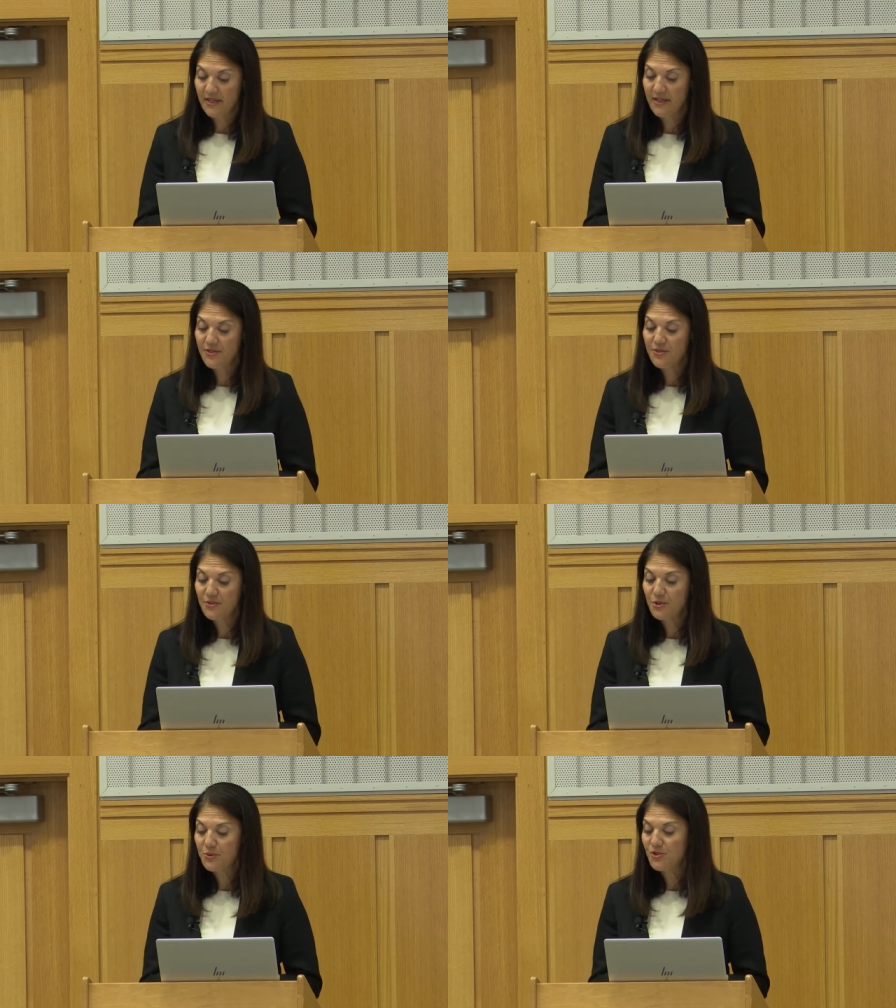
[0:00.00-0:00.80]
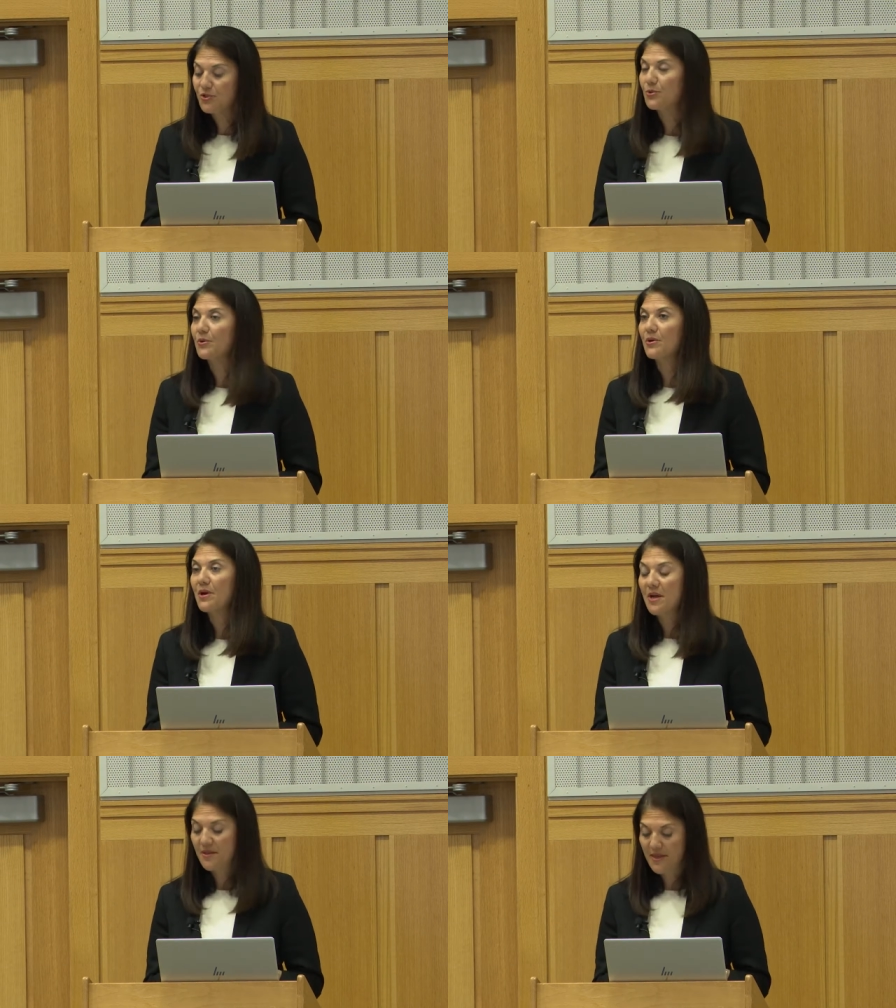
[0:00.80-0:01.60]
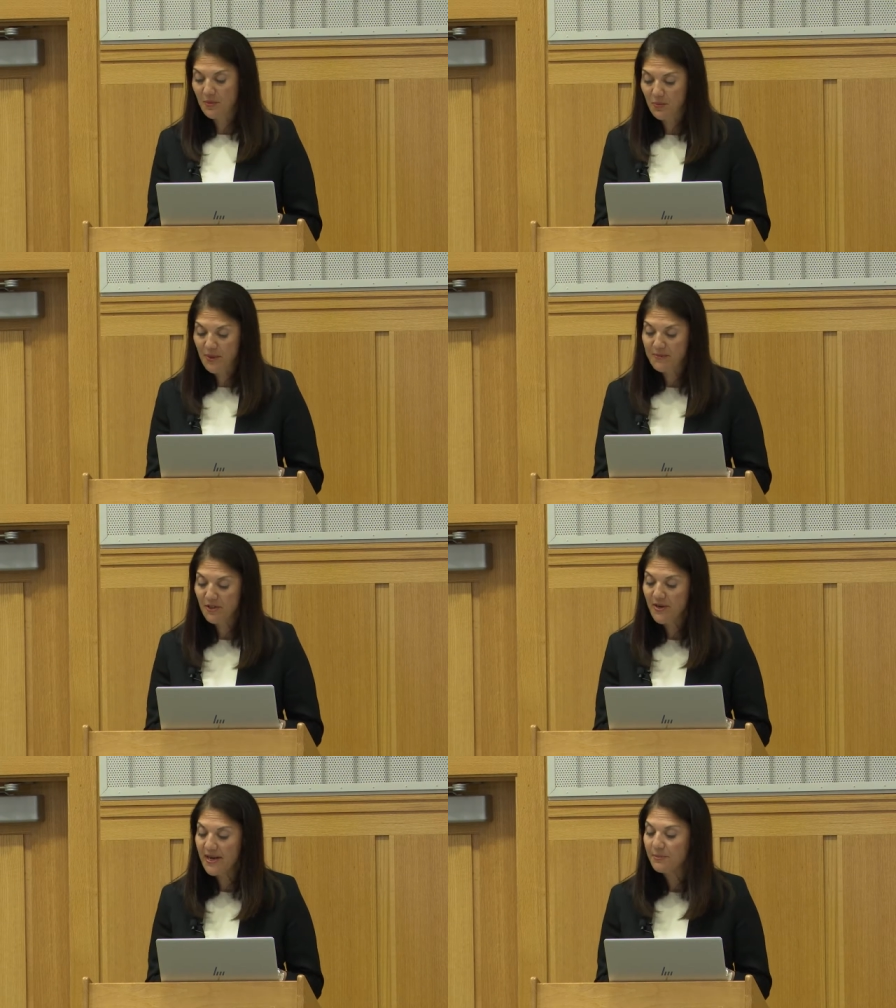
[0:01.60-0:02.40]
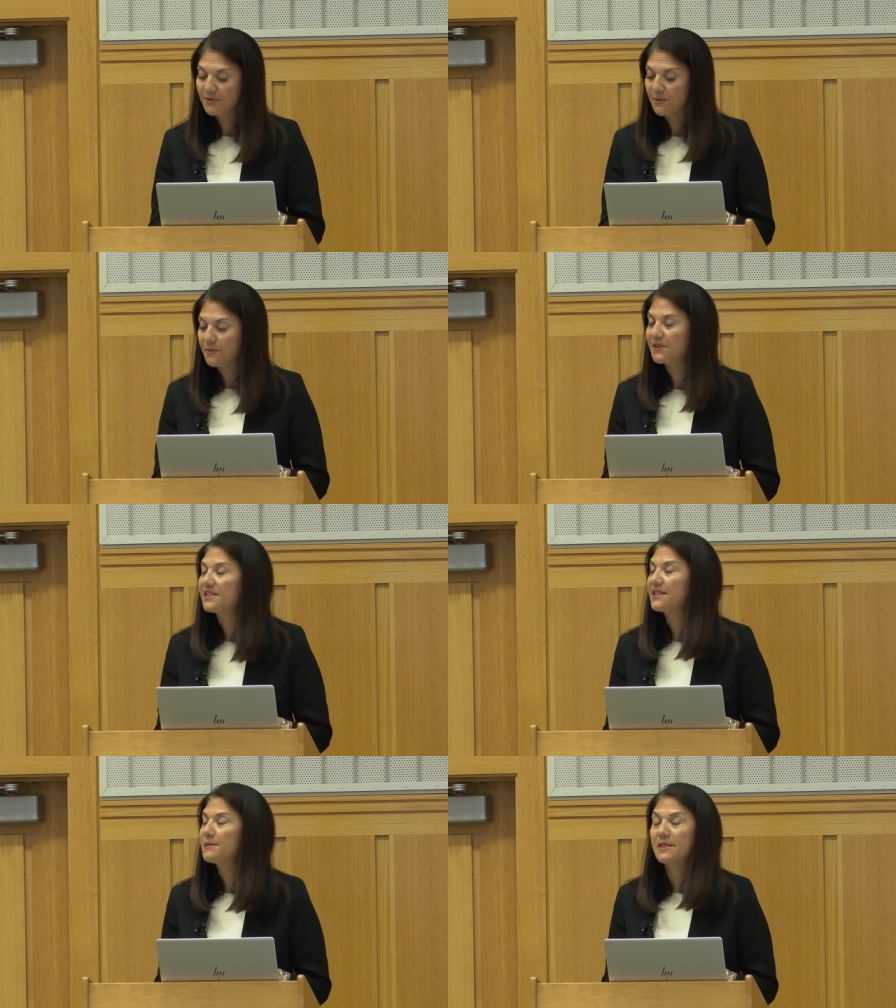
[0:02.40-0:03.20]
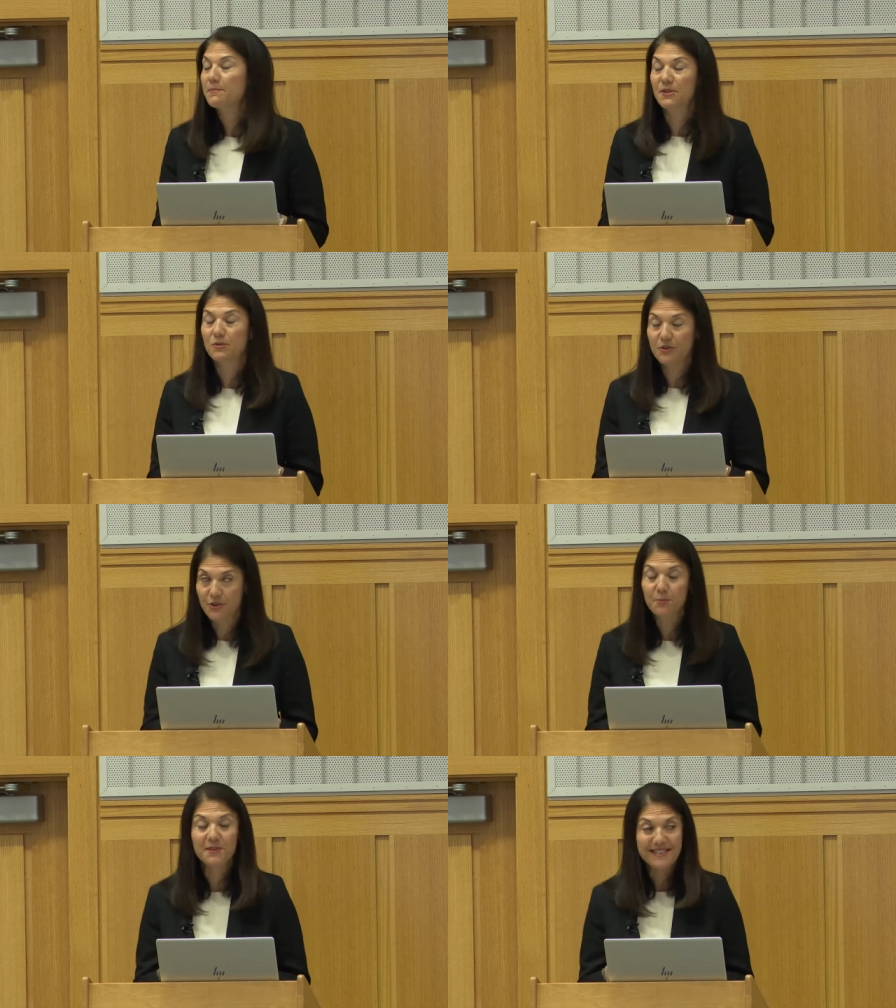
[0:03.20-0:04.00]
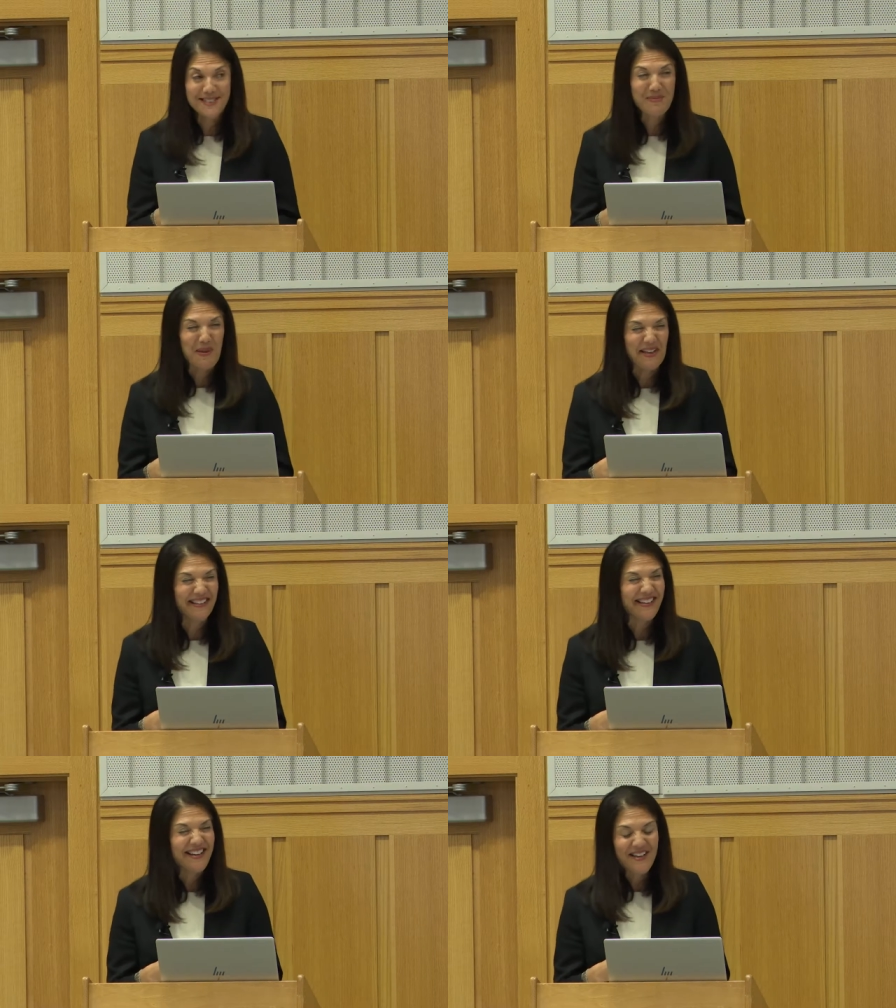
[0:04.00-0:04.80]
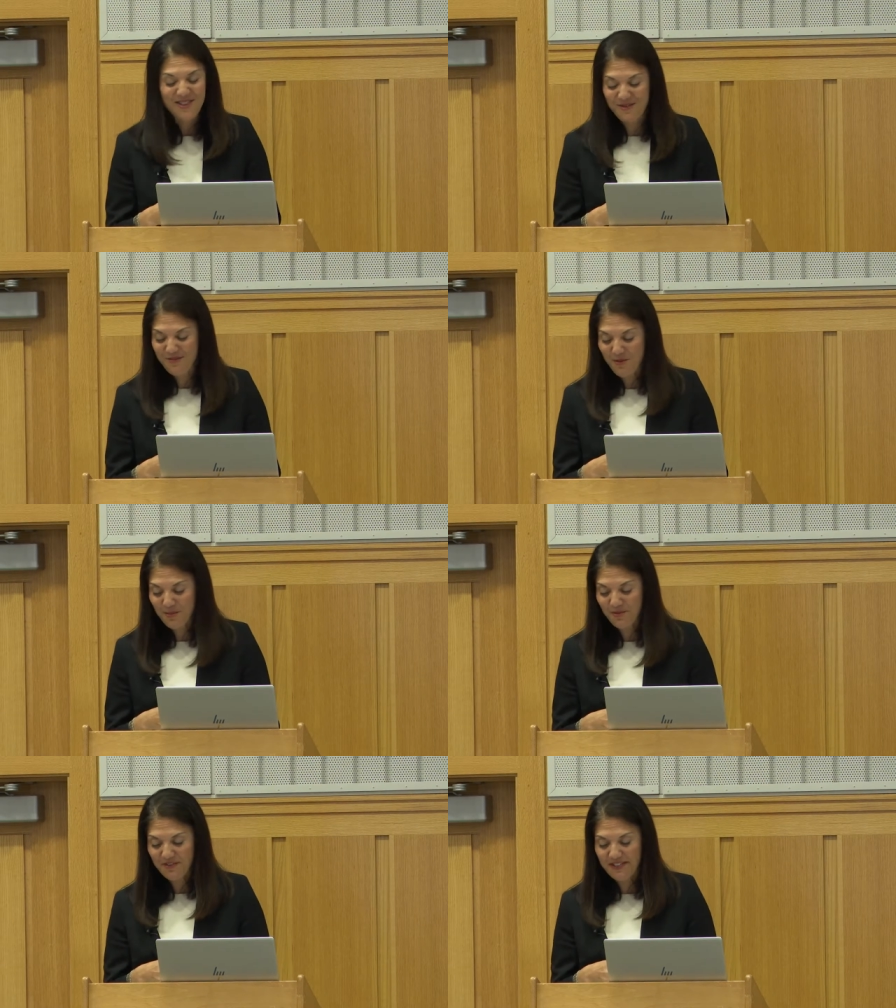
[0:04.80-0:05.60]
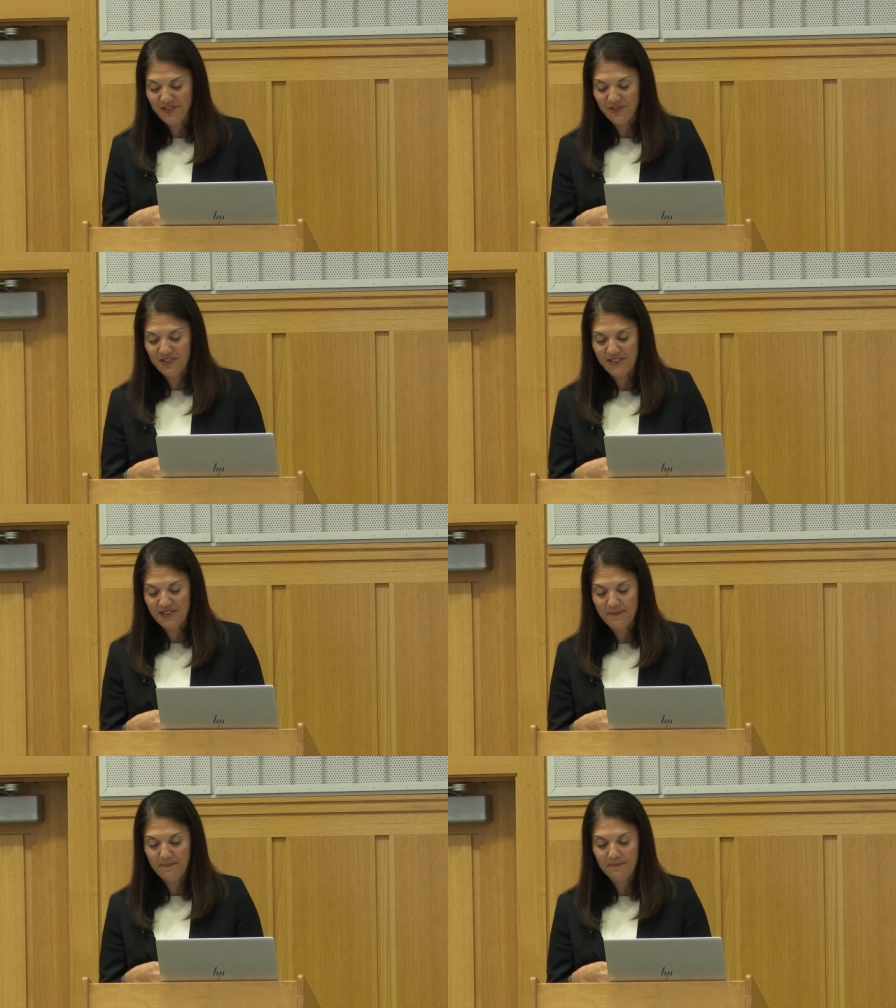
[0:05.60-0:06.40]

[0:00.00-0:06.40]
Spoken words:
can do to ensure that women are able to participate in the formal financial system.